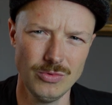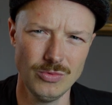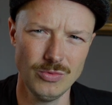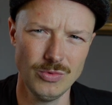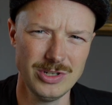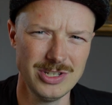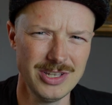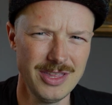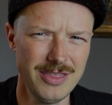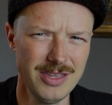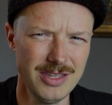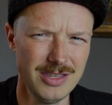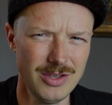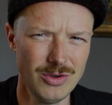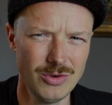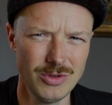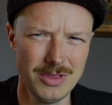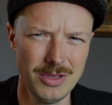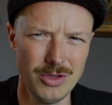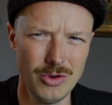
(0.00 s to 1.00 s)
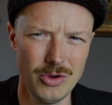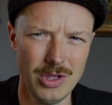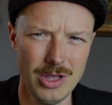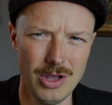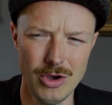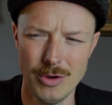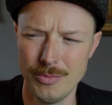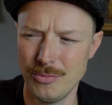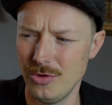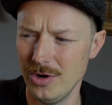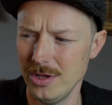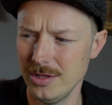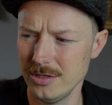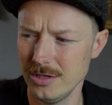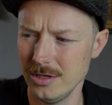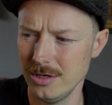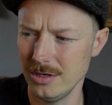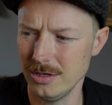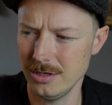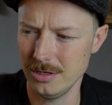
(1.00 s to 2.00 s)
which I think they only operate
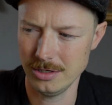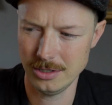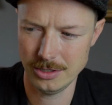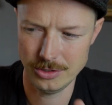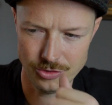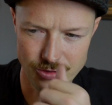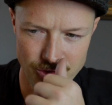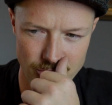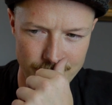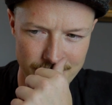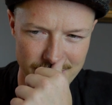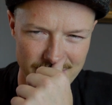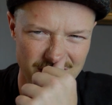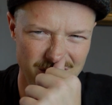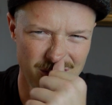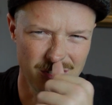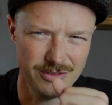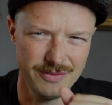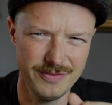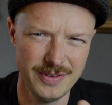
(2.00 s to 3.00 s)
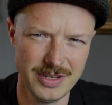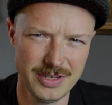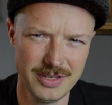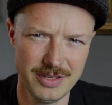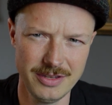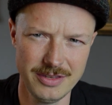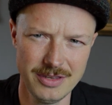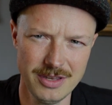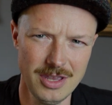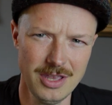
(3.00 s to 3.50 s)
in Germany. It's called Vinted.